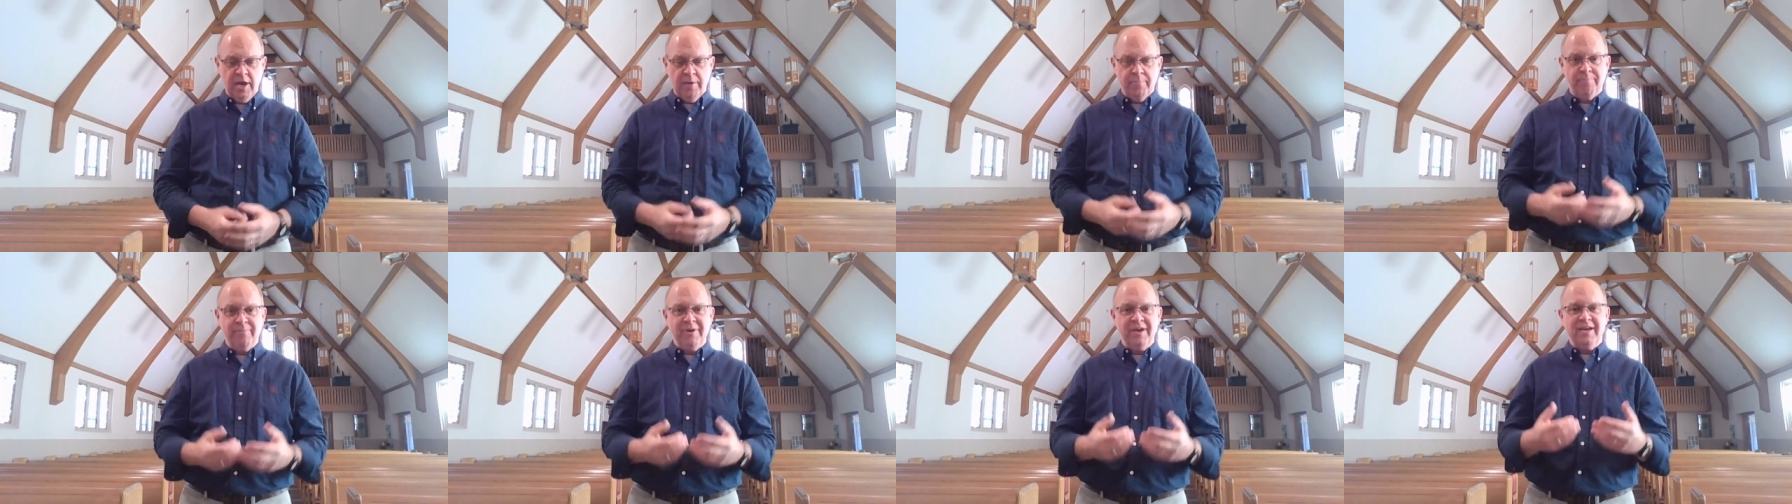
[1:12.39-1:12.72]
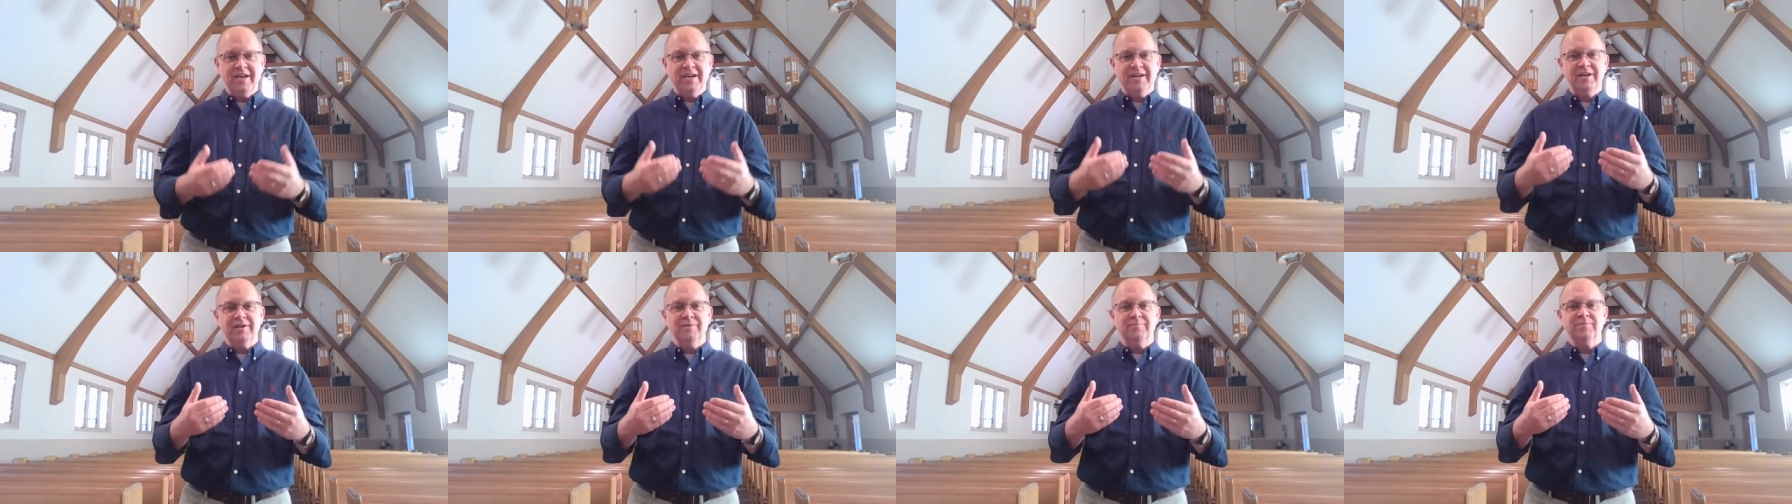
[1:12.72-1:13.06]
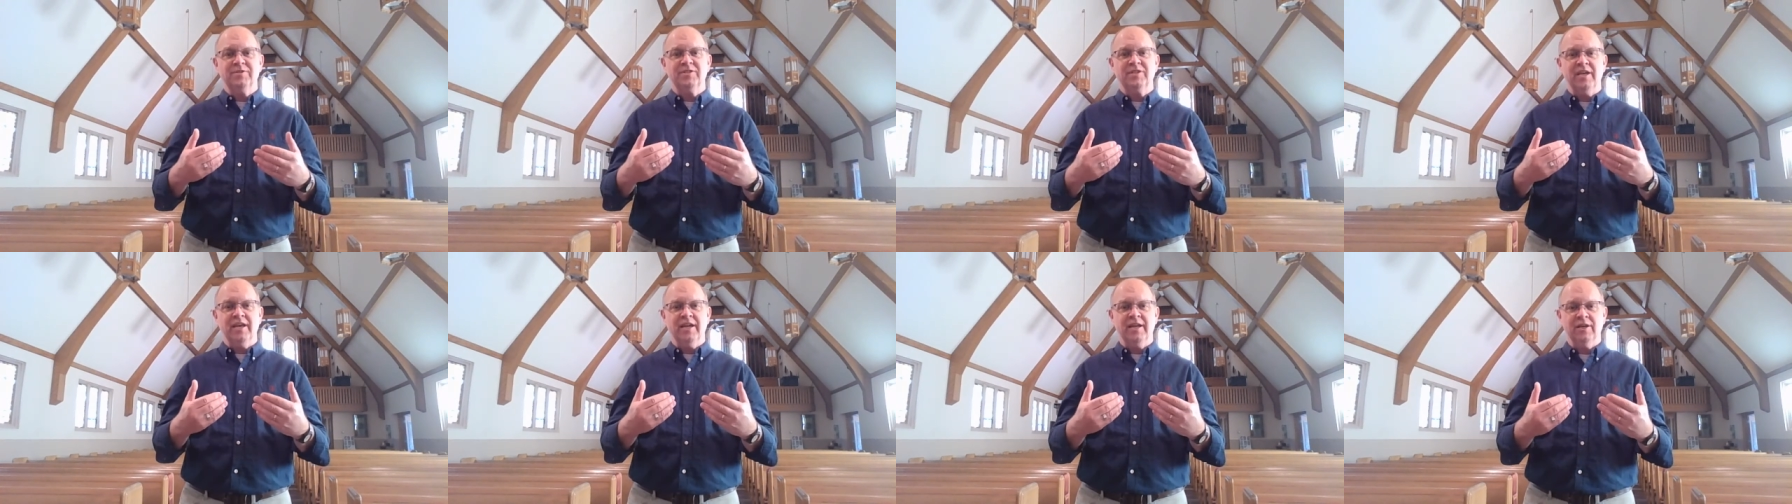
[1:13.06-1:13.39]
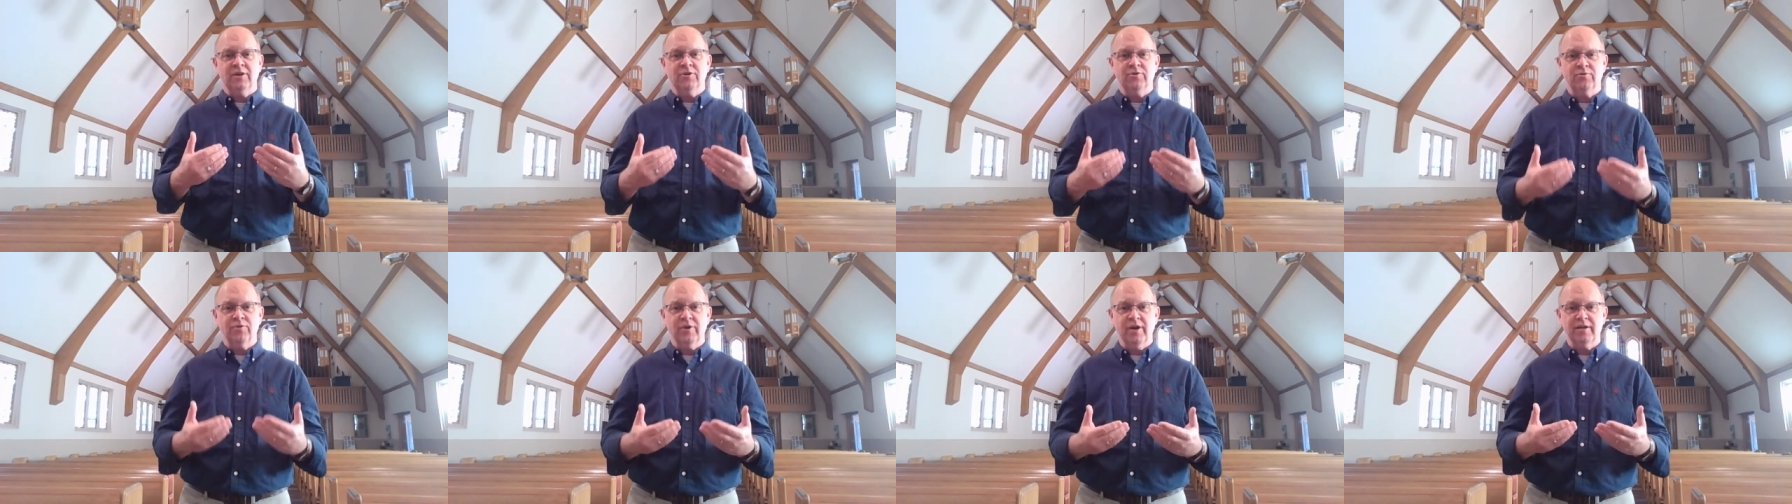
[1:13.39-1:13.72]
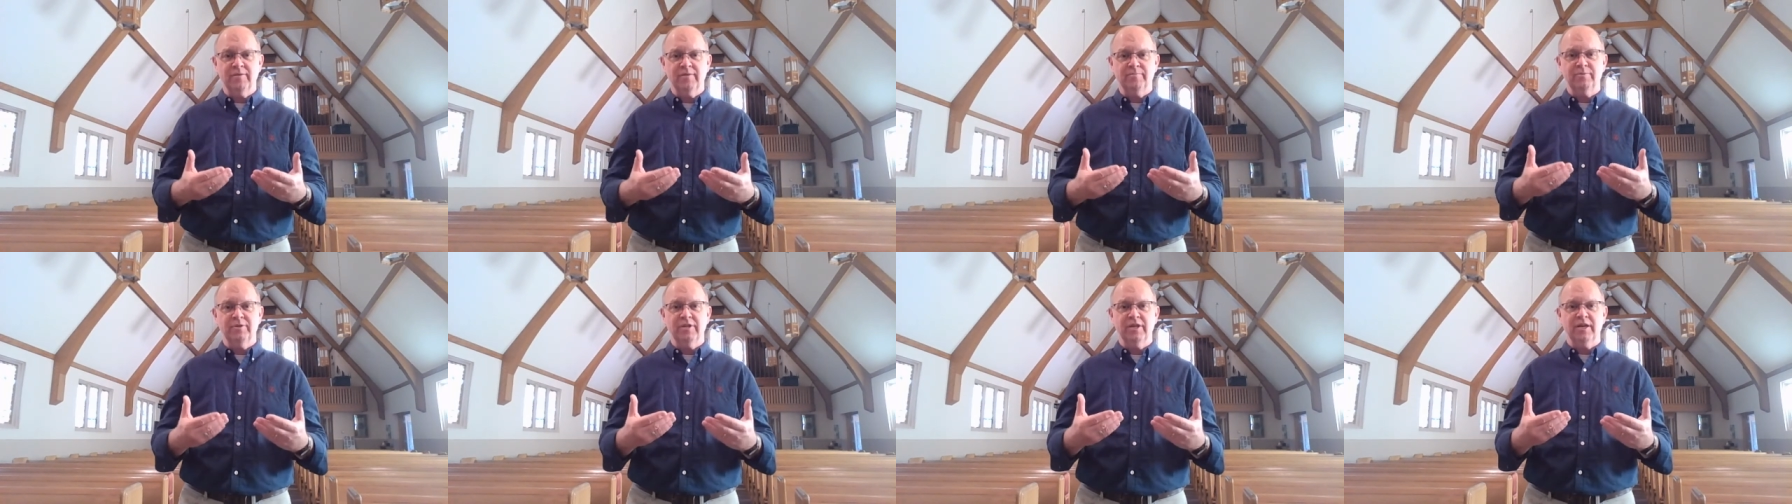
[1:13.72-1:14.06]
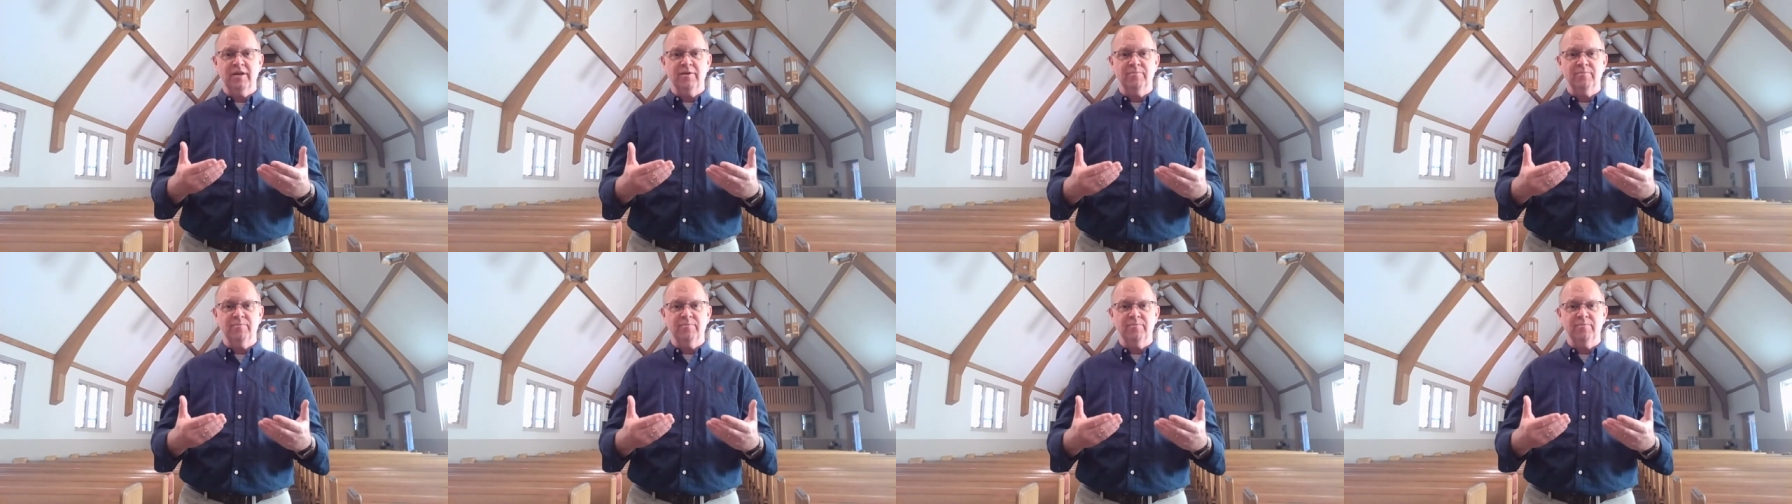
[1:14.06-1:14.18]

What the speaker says: becomes incredibly